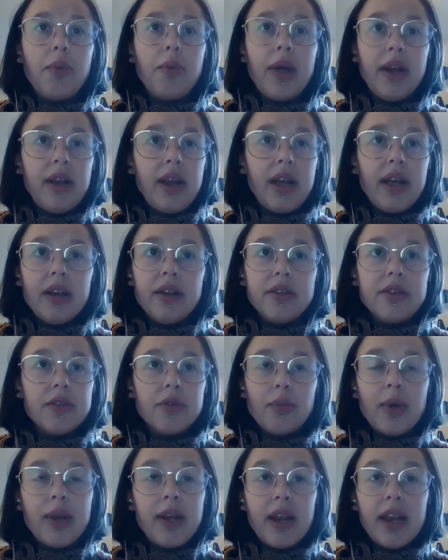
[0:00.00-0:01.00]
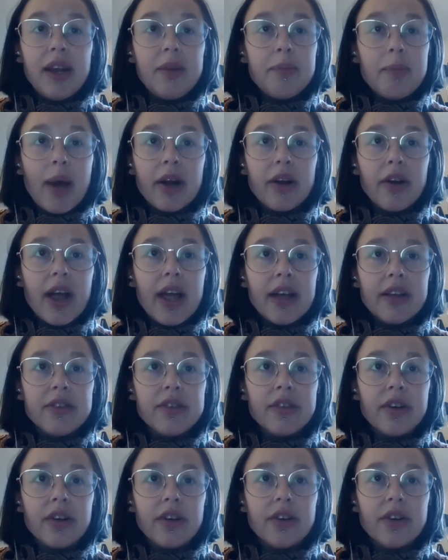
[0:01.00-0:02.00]
we need better
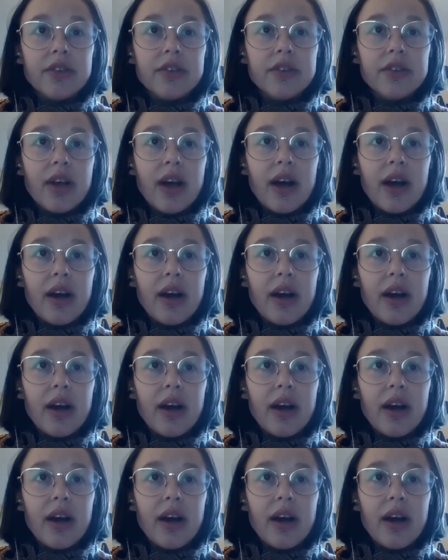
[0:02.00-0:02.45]
answers